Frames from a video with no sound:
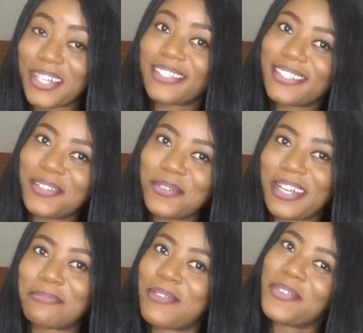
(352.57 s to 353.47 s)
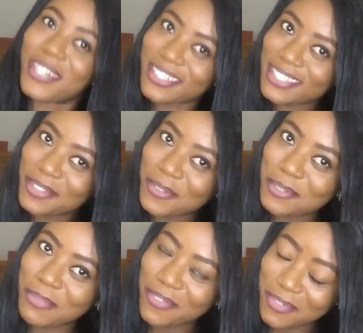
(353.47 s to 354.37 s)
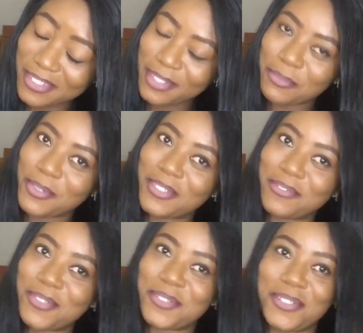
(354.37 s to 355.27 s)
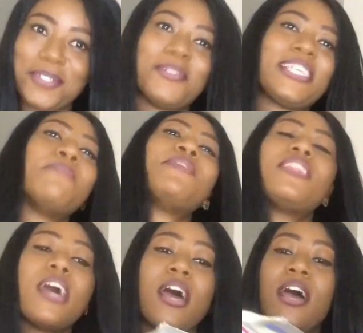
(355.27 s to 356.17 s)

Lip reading: You can still look at me. You can still toast me if you see me on the road. You know what I mean?